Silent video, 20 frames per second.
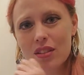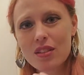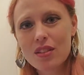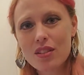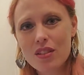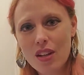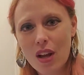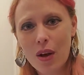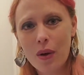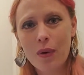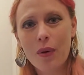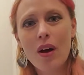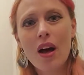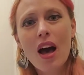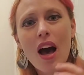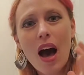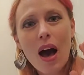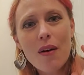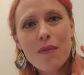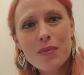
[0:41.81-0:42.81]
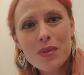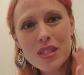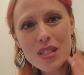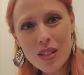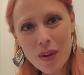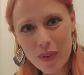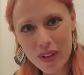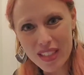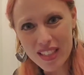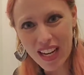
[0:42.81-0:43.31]
So
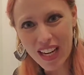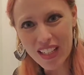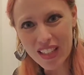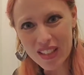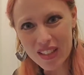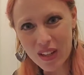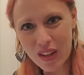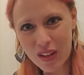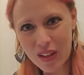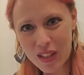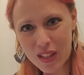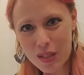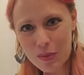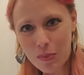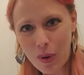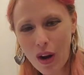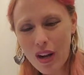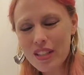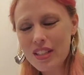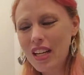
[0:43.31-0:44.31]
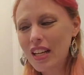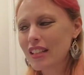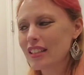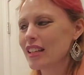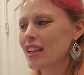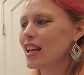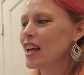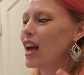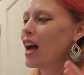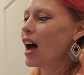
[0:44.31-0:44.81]
excited to show you this project.
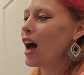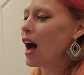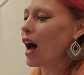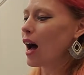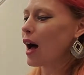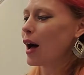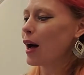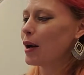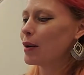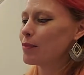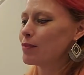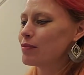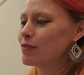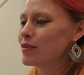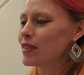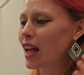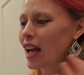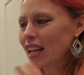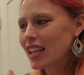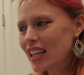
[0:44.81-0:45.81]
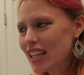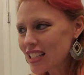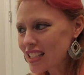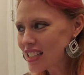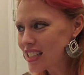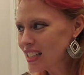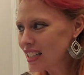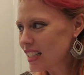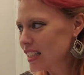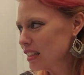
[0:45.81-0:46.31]
Guess